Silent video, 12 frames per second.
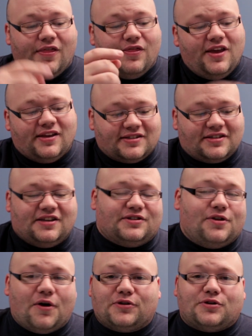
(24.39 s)
This is
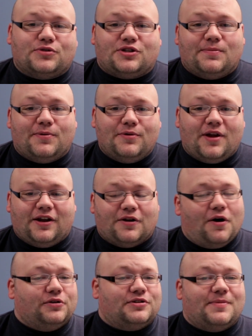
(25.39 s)
Naruto
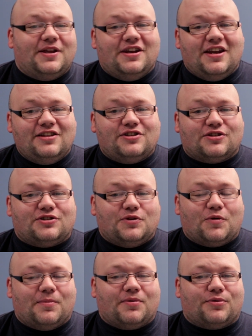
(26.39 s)
Shippuden Ultimate Ninja
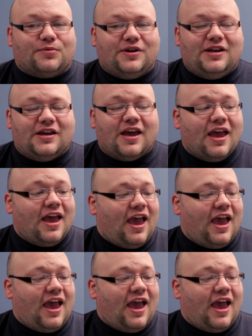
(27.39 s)
Storm 3,